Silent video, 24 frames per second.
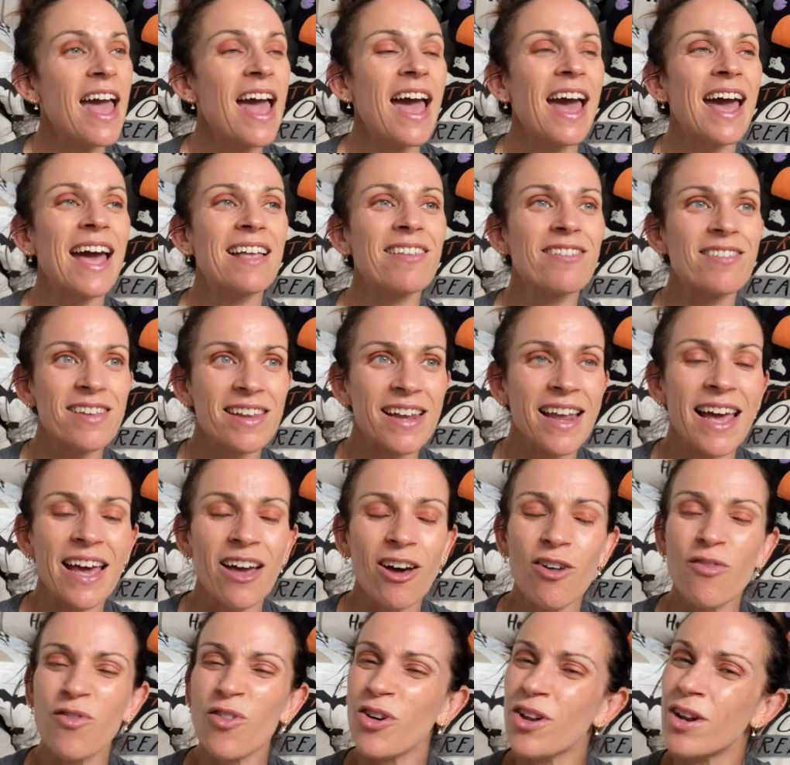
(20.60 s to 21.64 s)
And today
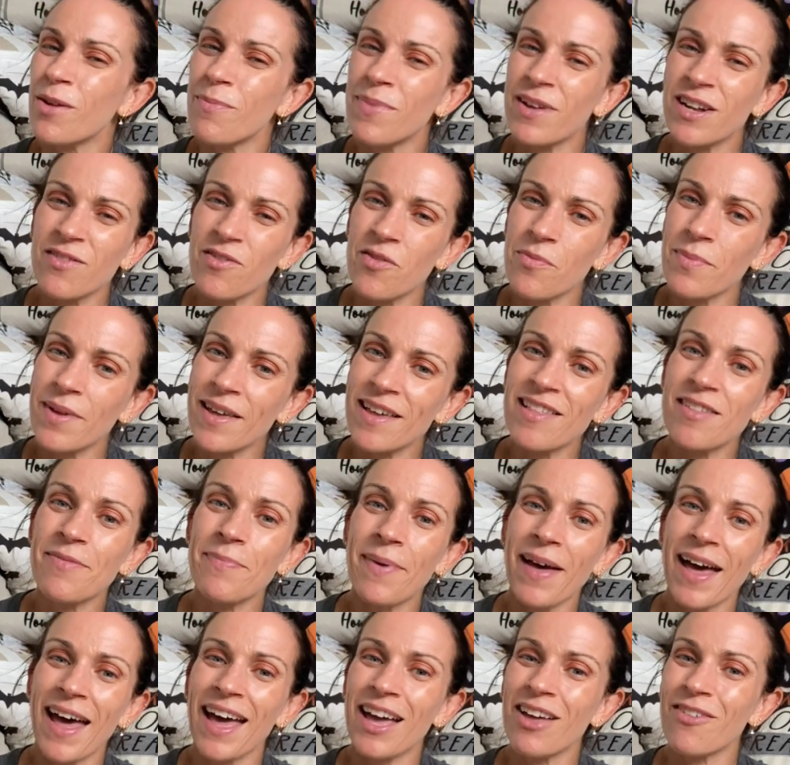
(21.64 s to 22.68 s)
I've got a bit of a mixed
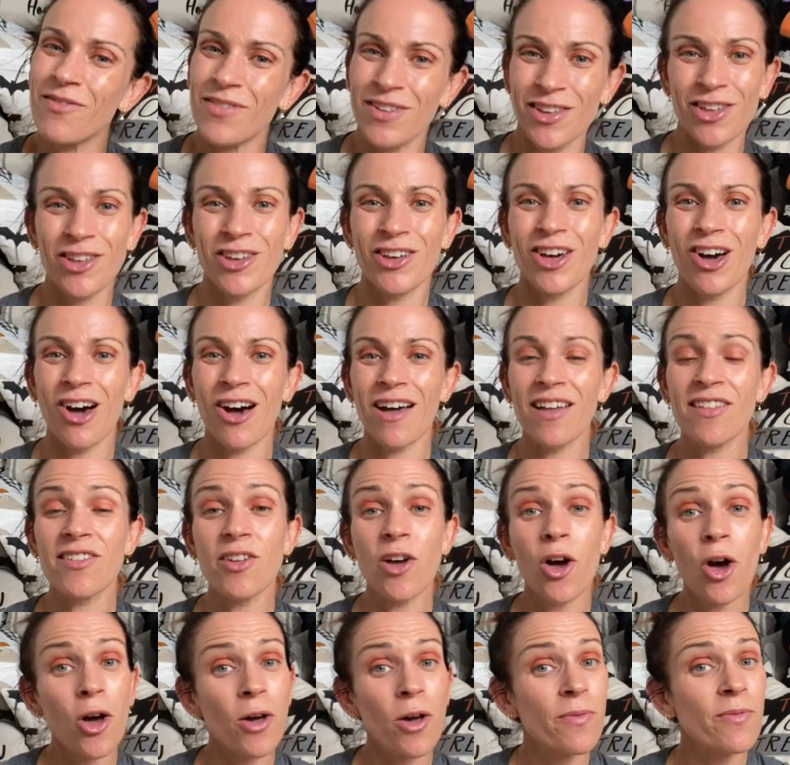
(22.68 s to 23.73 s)
bag for you guys. So
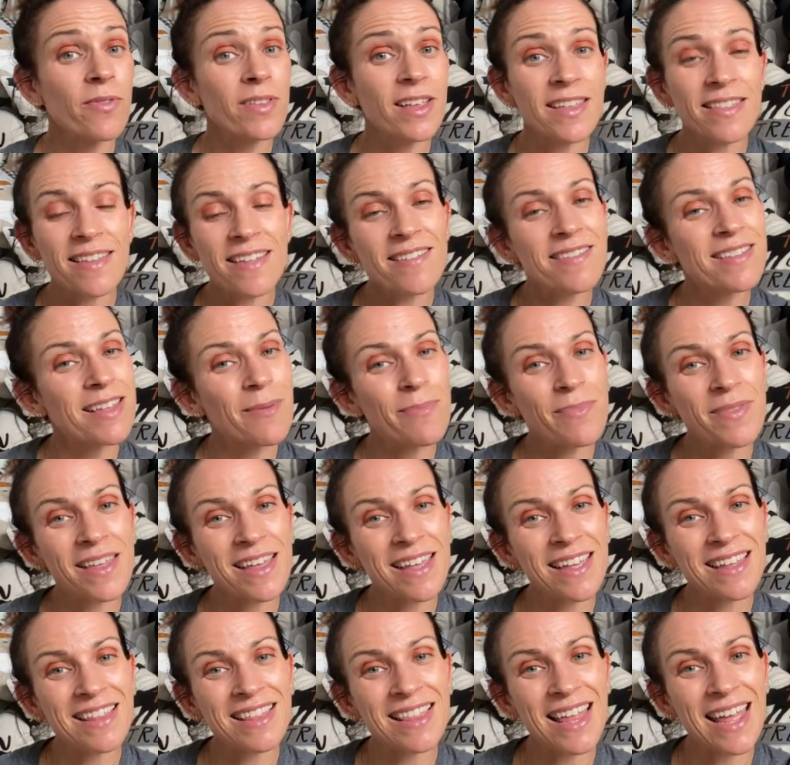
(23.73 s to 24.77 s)
hopefully there's something
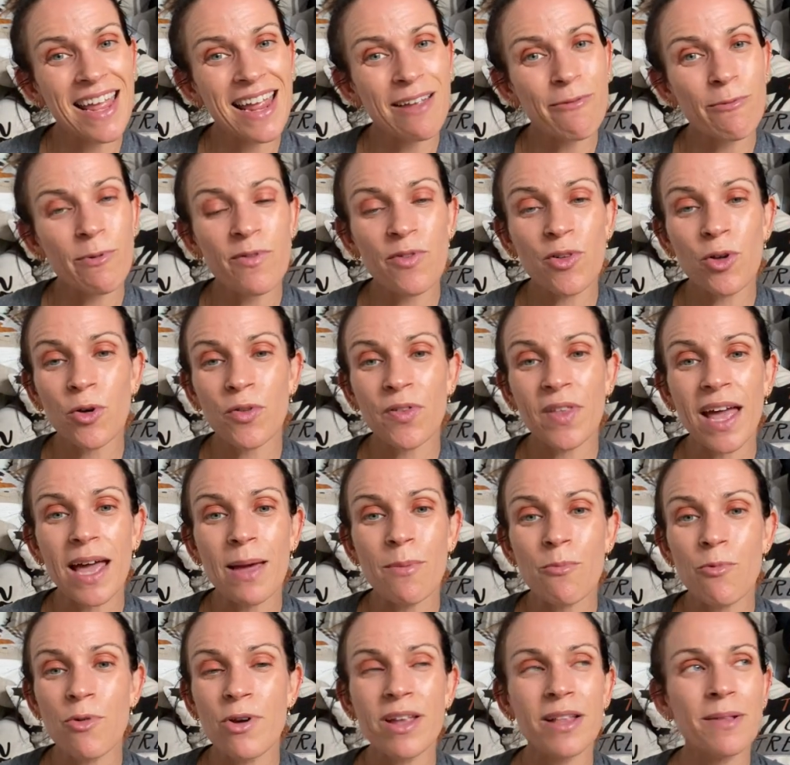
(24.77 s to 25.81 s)
in there with your
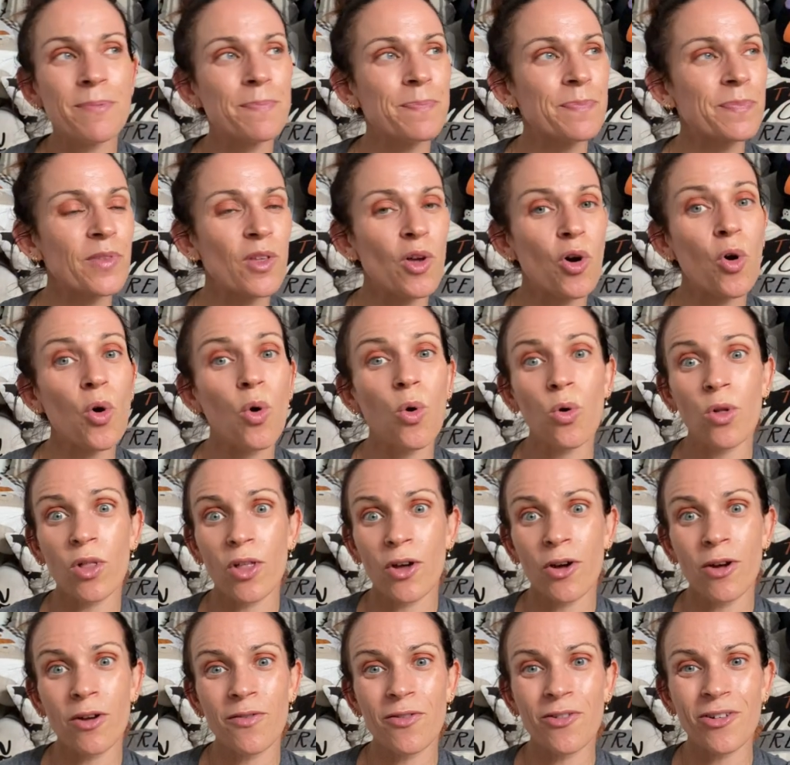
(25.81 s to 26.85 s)
name written all
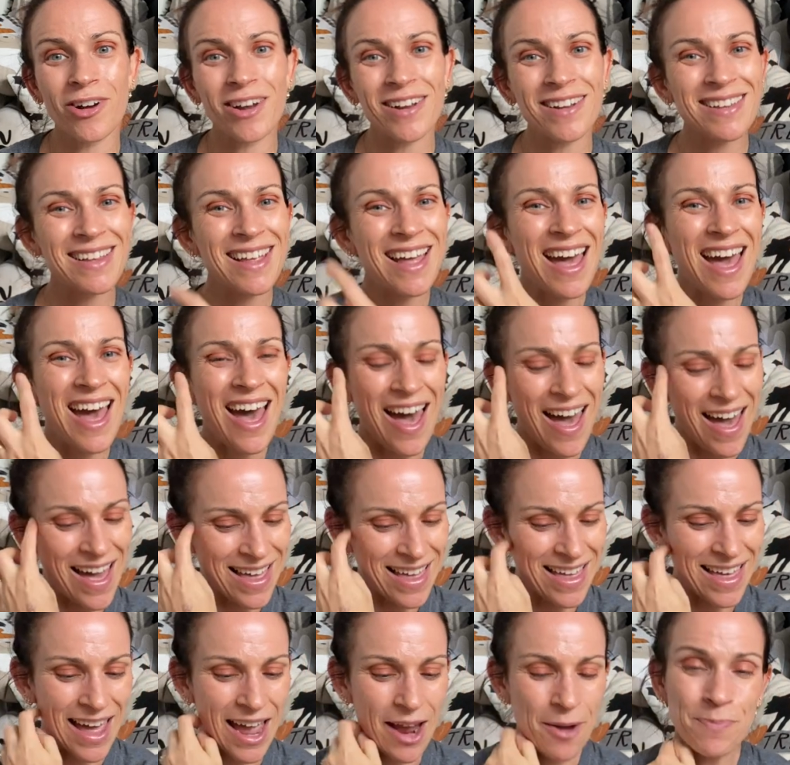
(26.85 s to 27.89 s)
over it.
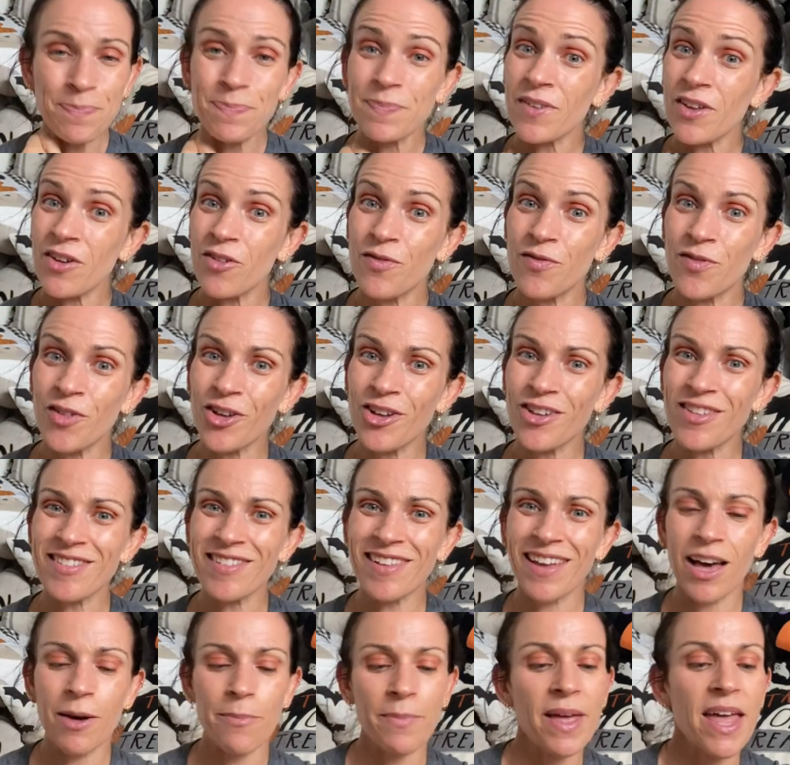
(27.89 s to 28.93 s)
Okay, first
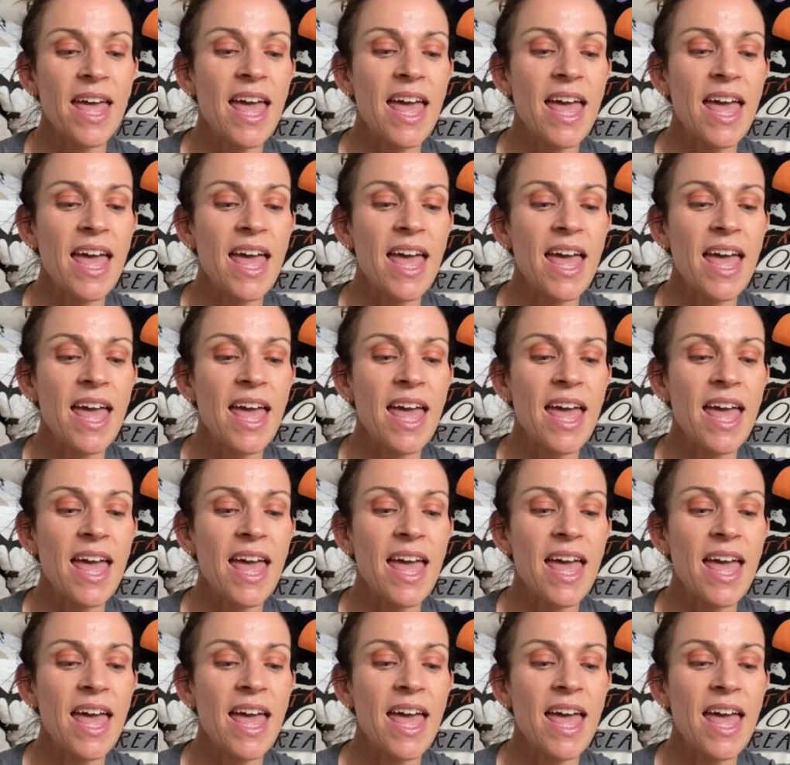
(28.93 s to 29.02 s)
up